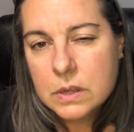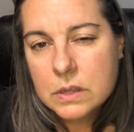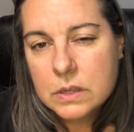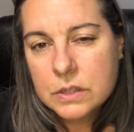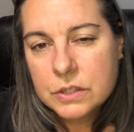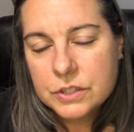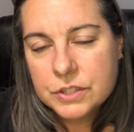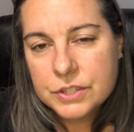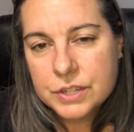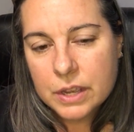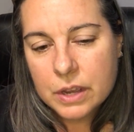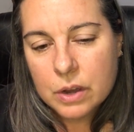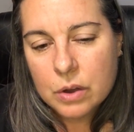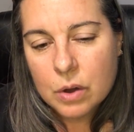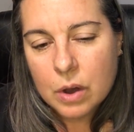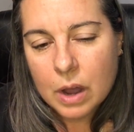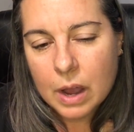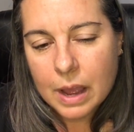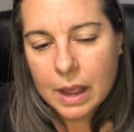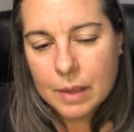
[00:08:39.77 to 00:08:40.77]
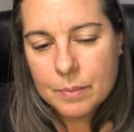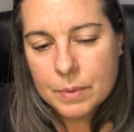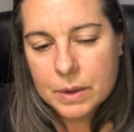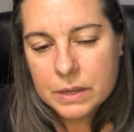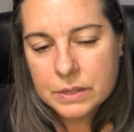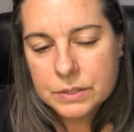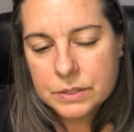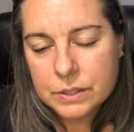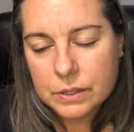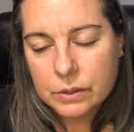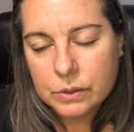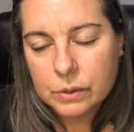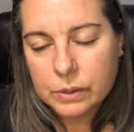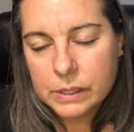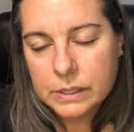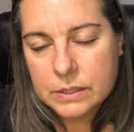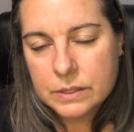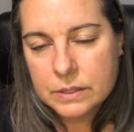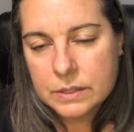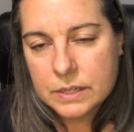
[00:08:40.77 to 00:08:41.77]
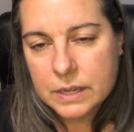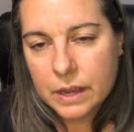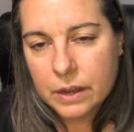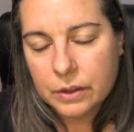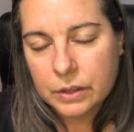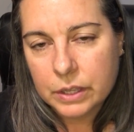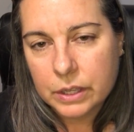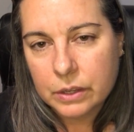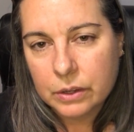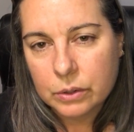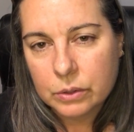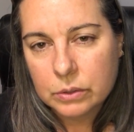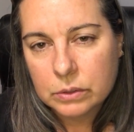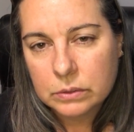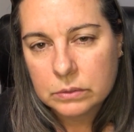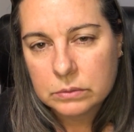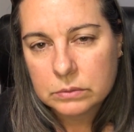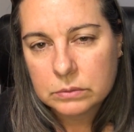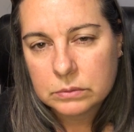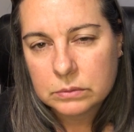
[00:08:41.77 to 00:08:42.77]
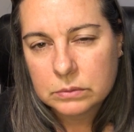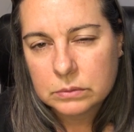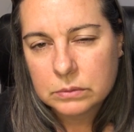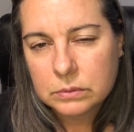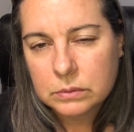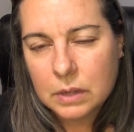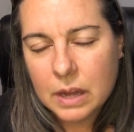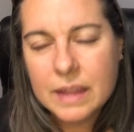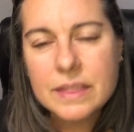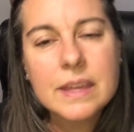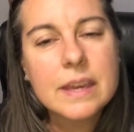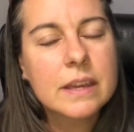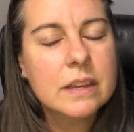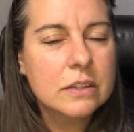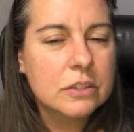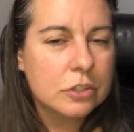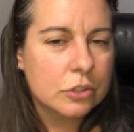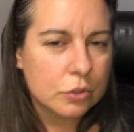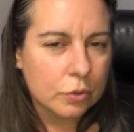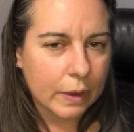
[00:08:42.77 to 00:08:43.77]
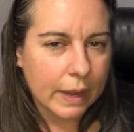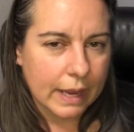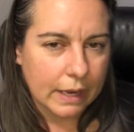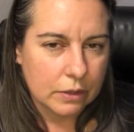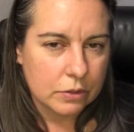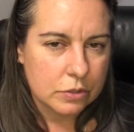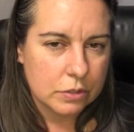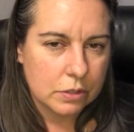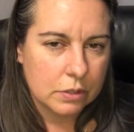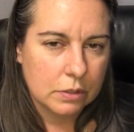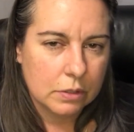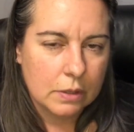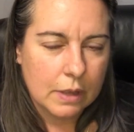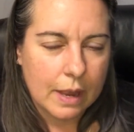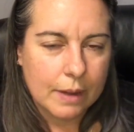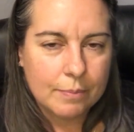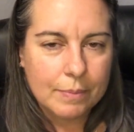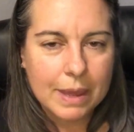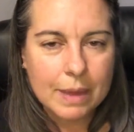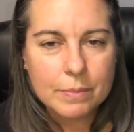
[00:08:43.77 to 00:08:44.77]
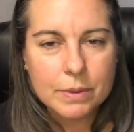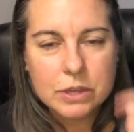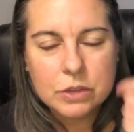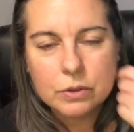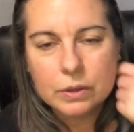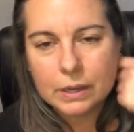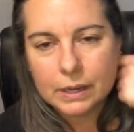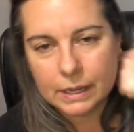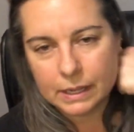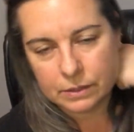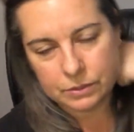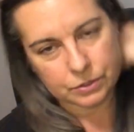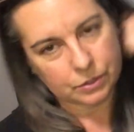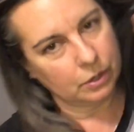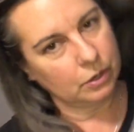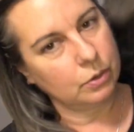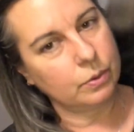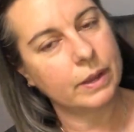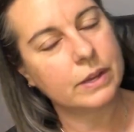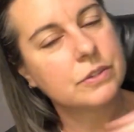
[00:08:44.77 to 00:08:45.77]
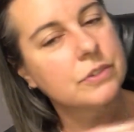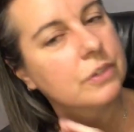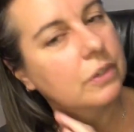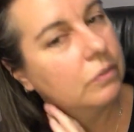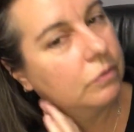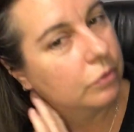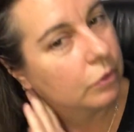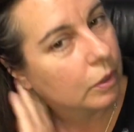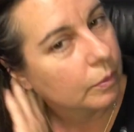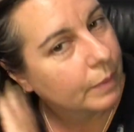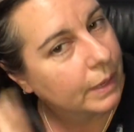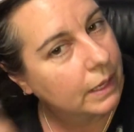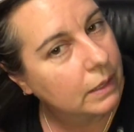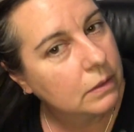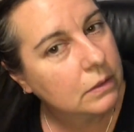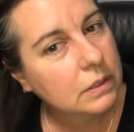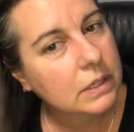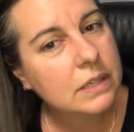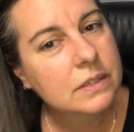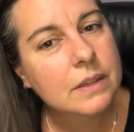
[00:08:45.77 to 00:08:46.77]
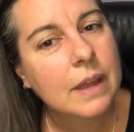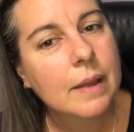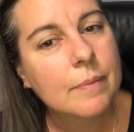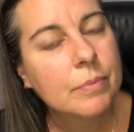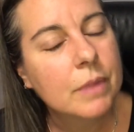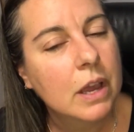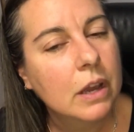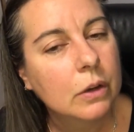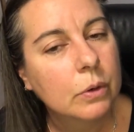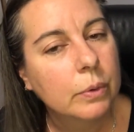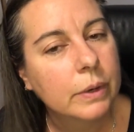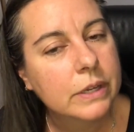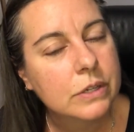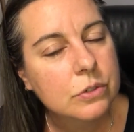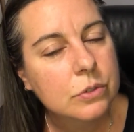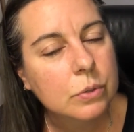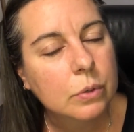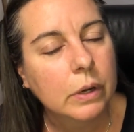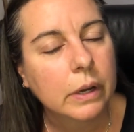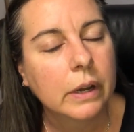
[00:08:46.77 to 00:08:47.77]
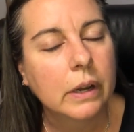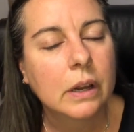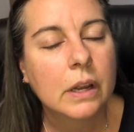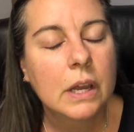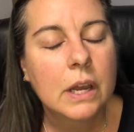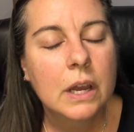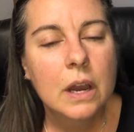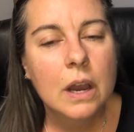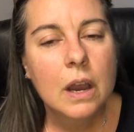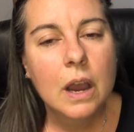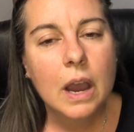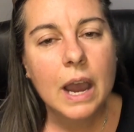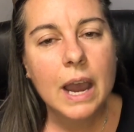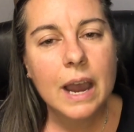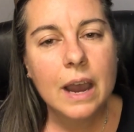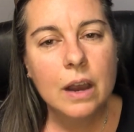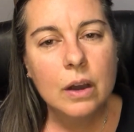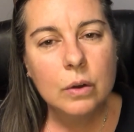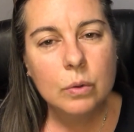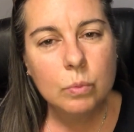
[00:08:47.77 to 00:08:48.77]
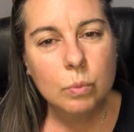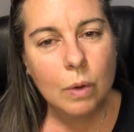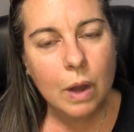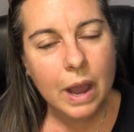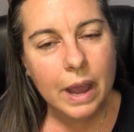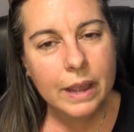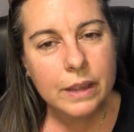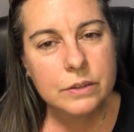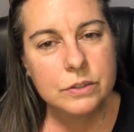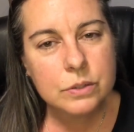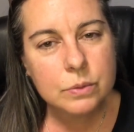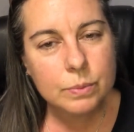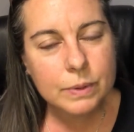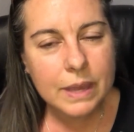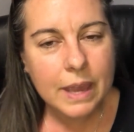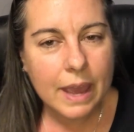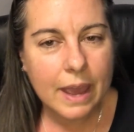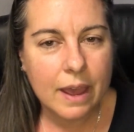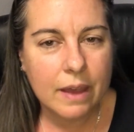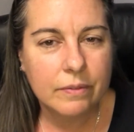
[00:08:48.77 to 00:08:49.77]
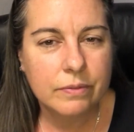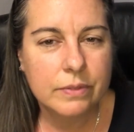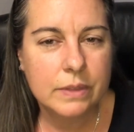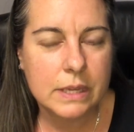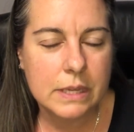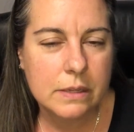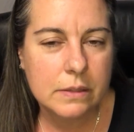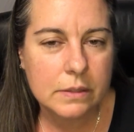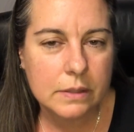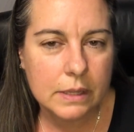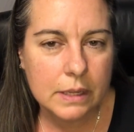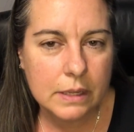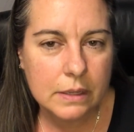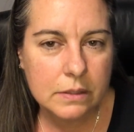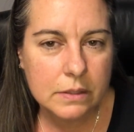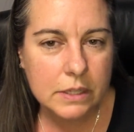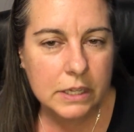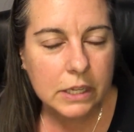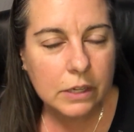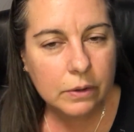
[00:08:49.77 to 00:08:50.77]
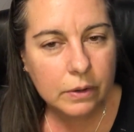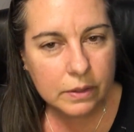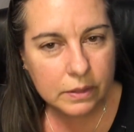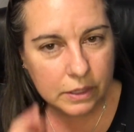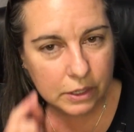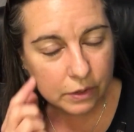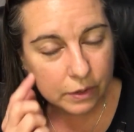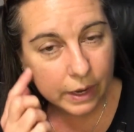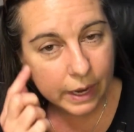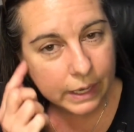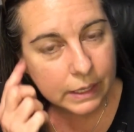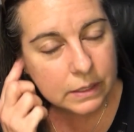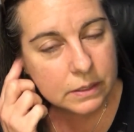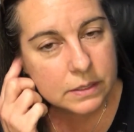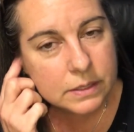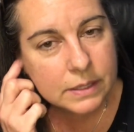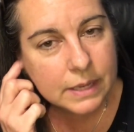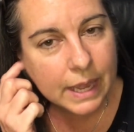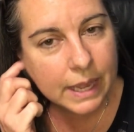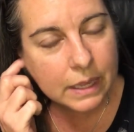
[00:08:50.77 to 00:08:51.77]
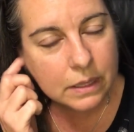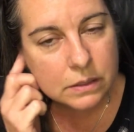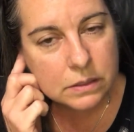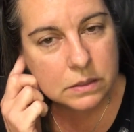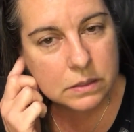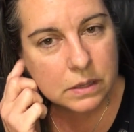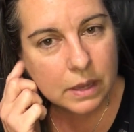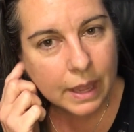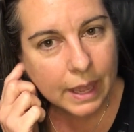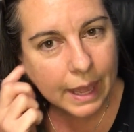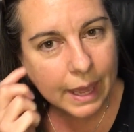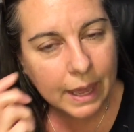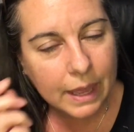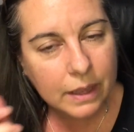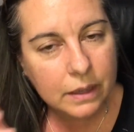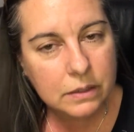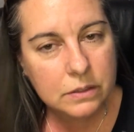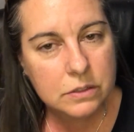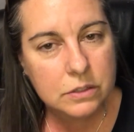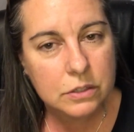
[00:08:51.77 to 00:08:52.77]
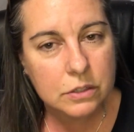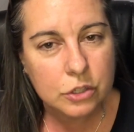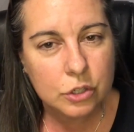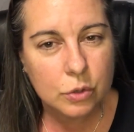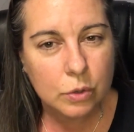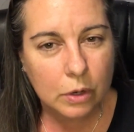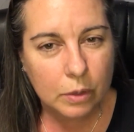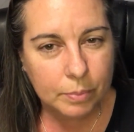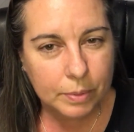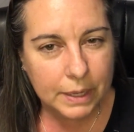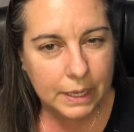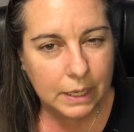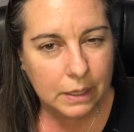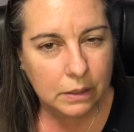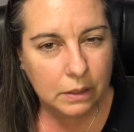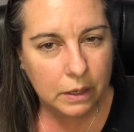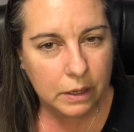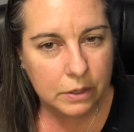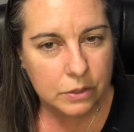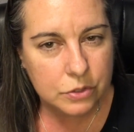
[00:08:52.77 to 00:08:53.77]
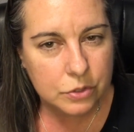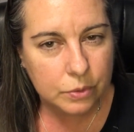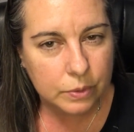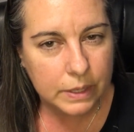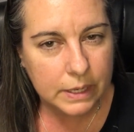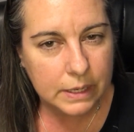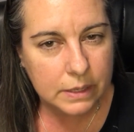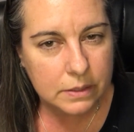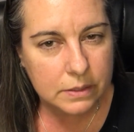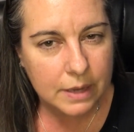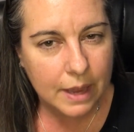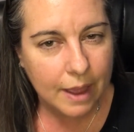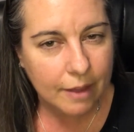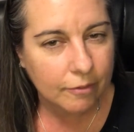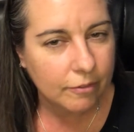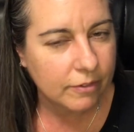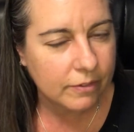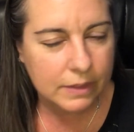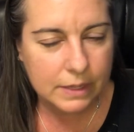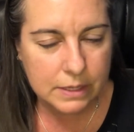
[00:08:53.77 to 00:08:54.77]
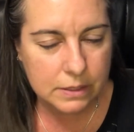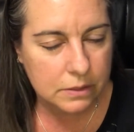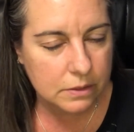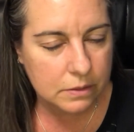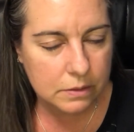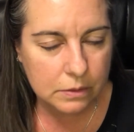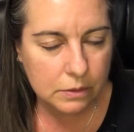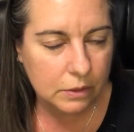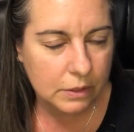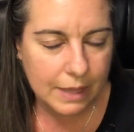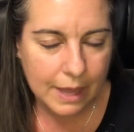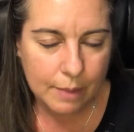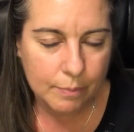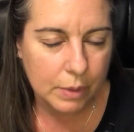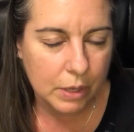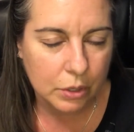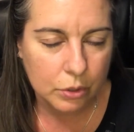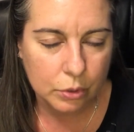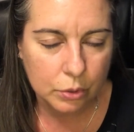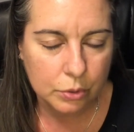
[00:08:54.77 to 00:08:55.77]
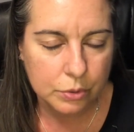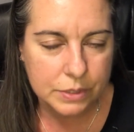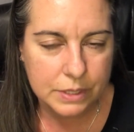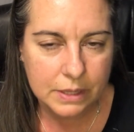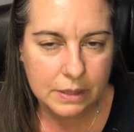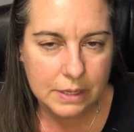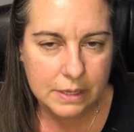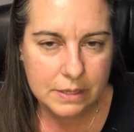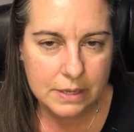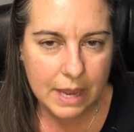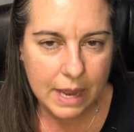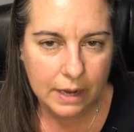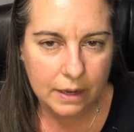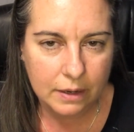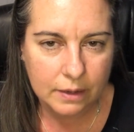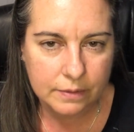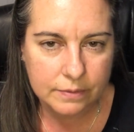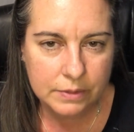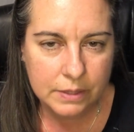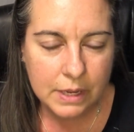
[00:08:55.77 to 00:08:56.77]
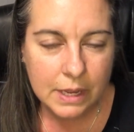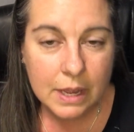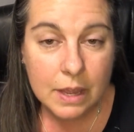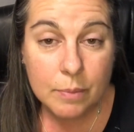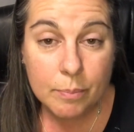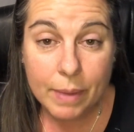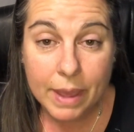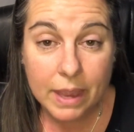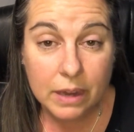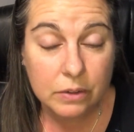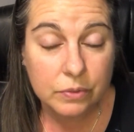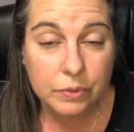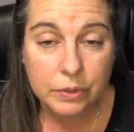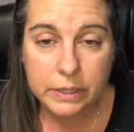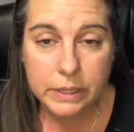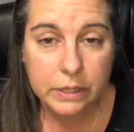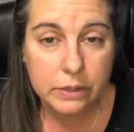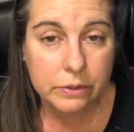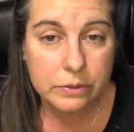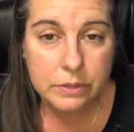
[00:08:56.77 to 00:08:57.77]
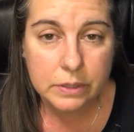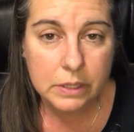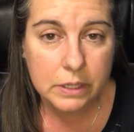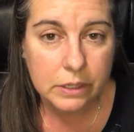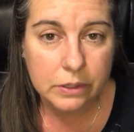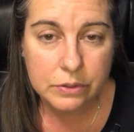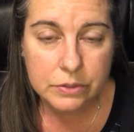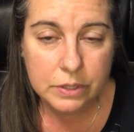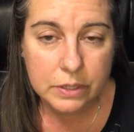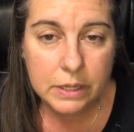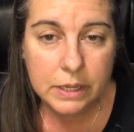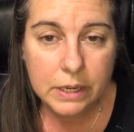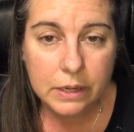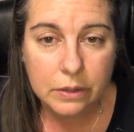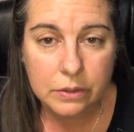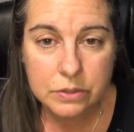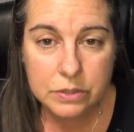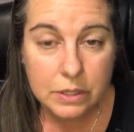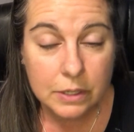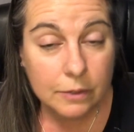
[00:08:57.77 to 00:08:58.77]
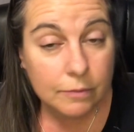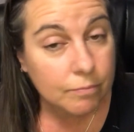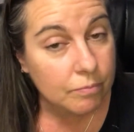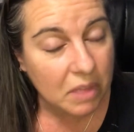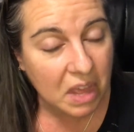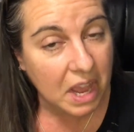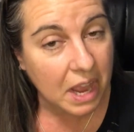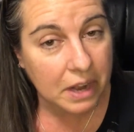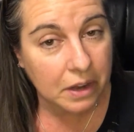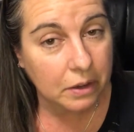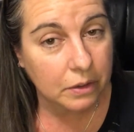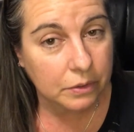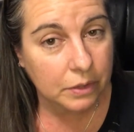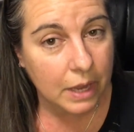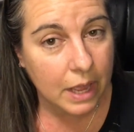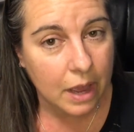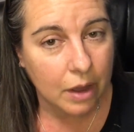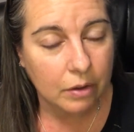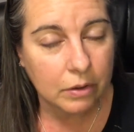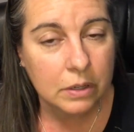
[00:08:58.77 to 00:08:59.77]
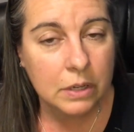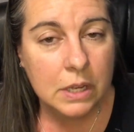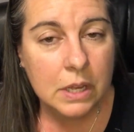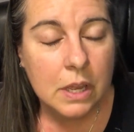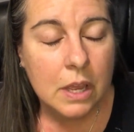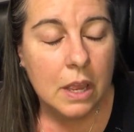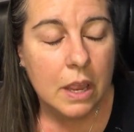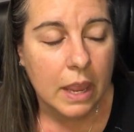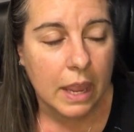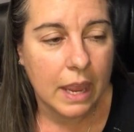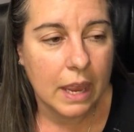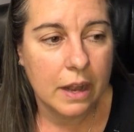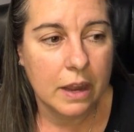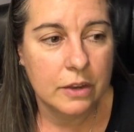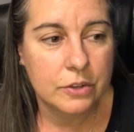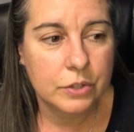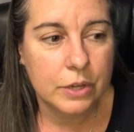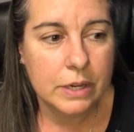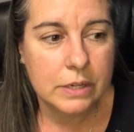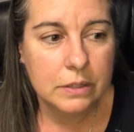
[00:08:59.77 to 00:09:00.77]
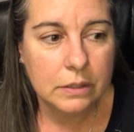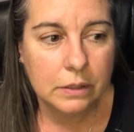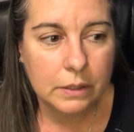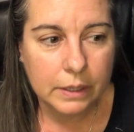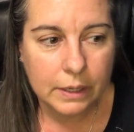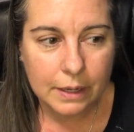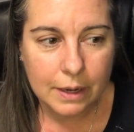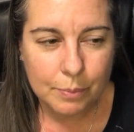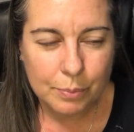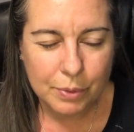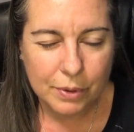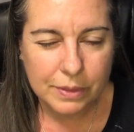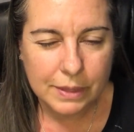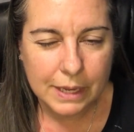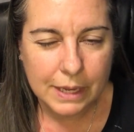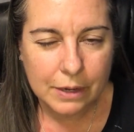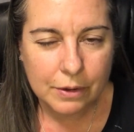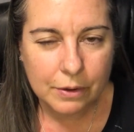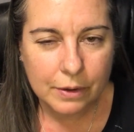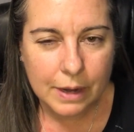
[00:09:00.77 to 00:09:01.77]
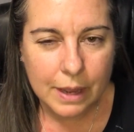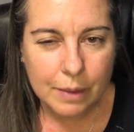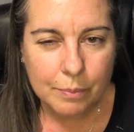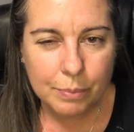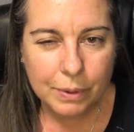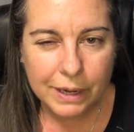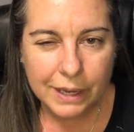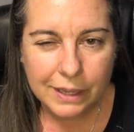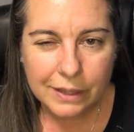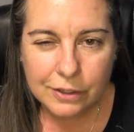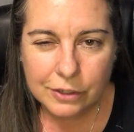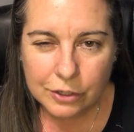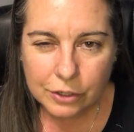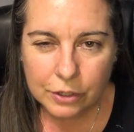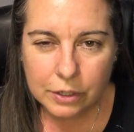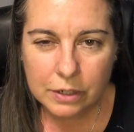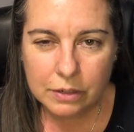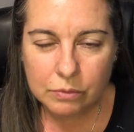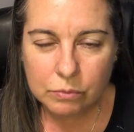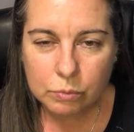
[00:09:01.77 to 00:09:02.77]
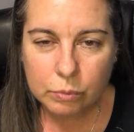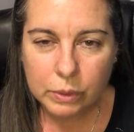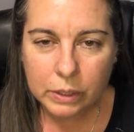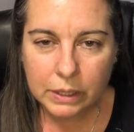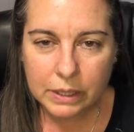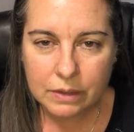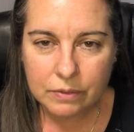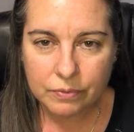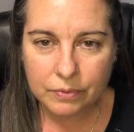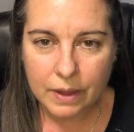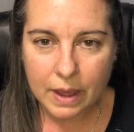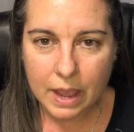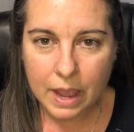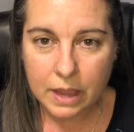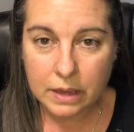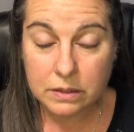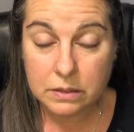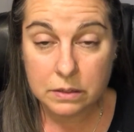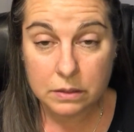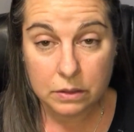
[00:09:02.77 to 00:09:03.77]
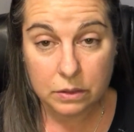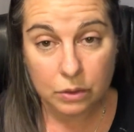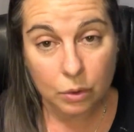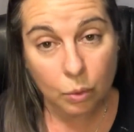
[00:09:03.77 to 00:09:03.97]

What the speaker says: So I'm also going to tell you, I think it's strange, and maybe you can answer a question for me, because I'm not quite sure. Why do we have these things here in the United States and European countries have these chemicals and these additives banned for years and years and years? I don't know. And I tried to look it up on the internet, but I couldn't really find the